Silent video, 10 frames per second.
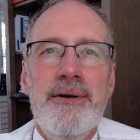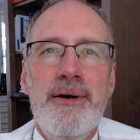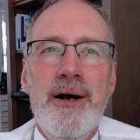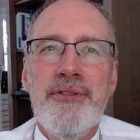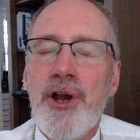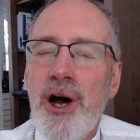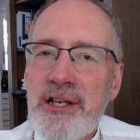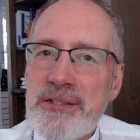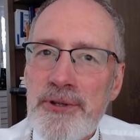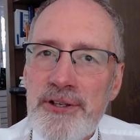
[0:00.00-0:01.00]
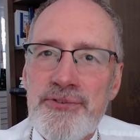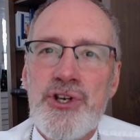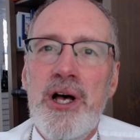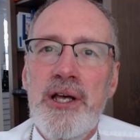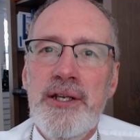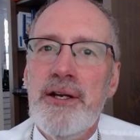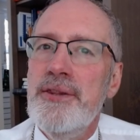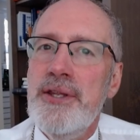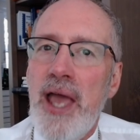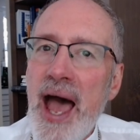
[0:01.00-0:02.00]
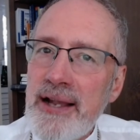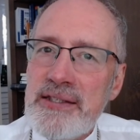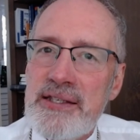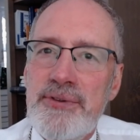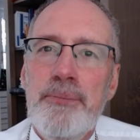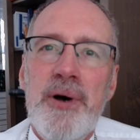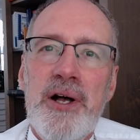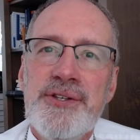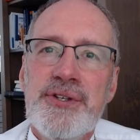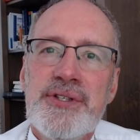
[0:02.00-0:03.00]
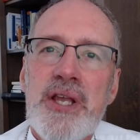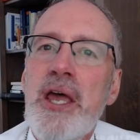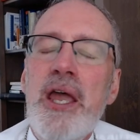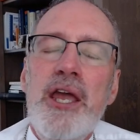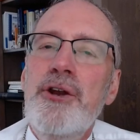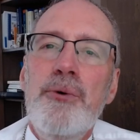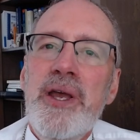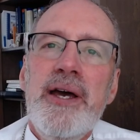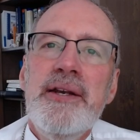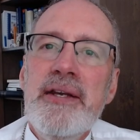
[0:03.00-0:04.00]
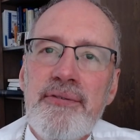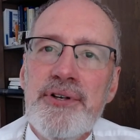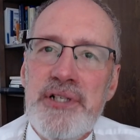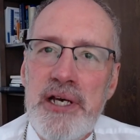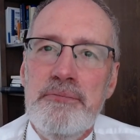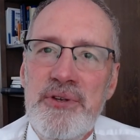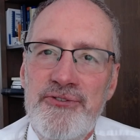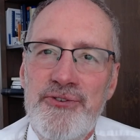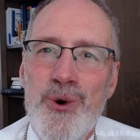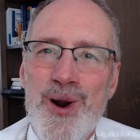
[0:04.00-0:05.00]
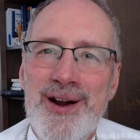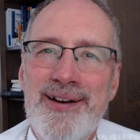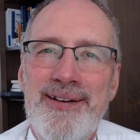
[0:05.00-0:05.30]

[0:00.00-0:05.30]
on the Gospel of John and on the Acts of the Apostles in a way I'd never done before.